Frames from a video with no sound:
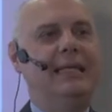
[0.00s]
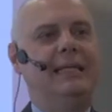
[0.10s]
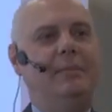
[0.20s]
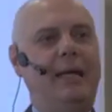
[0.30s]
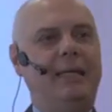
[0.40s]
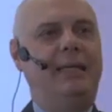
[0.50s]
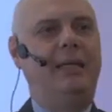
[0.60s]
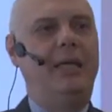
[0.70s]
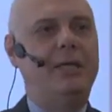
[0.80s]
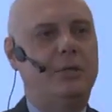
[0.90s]
Demand
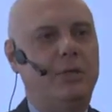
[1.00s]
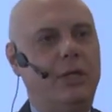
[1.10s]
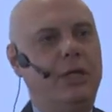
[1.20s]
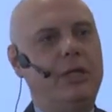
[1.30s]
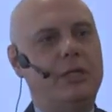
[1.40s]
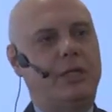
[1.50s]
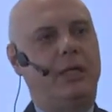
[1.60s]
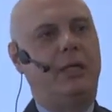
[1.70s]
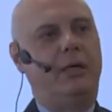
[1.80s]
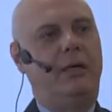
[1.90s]
creation is
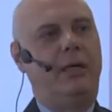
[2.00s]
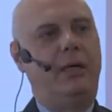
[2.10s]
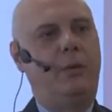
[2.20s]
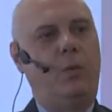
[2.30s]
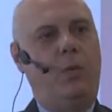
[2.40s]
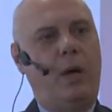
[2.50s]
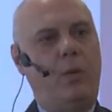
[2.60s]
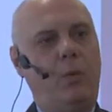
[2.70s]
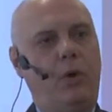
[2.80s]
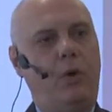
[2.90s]
a
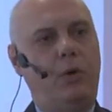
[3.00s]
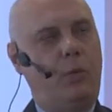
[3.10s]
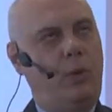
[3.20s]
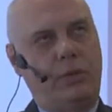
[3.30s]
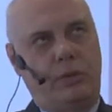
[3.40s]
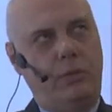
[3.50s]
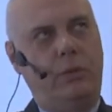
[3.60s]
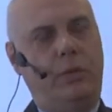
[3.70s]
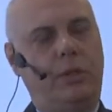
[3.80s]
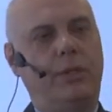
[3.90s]
one word or two
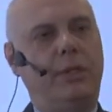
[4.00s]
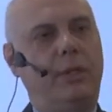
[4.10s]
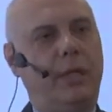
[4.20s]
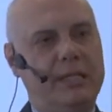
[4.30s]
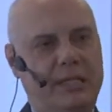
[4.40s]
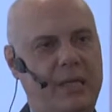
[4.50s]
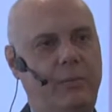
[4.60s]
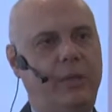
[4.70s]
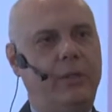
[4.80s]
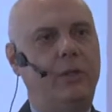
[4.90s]
word, a
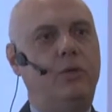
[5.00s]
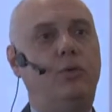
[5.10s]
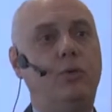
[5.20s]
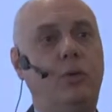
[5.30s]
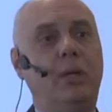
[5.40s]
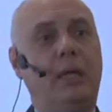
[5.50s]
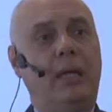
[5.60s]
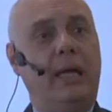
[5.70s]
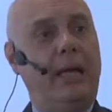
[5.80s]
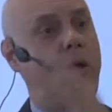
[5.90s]
statement to
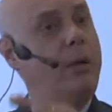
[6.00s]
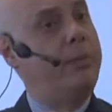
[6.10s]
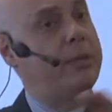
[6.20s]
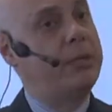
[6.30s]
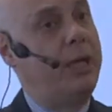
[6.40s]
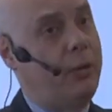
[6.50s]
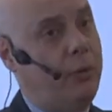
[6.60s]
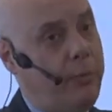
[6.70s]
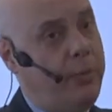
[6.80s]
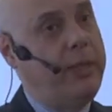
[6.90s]
encompass a
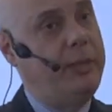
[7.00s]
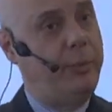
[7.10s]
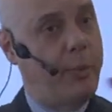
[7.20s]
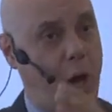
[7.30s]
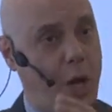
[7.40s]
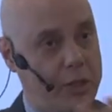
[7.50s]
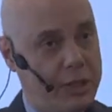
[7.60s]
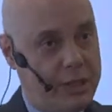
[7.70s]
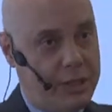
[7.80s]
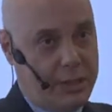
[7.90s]
complete
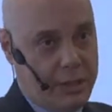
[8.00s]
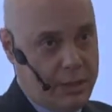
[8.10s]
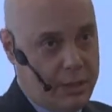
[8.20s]
process.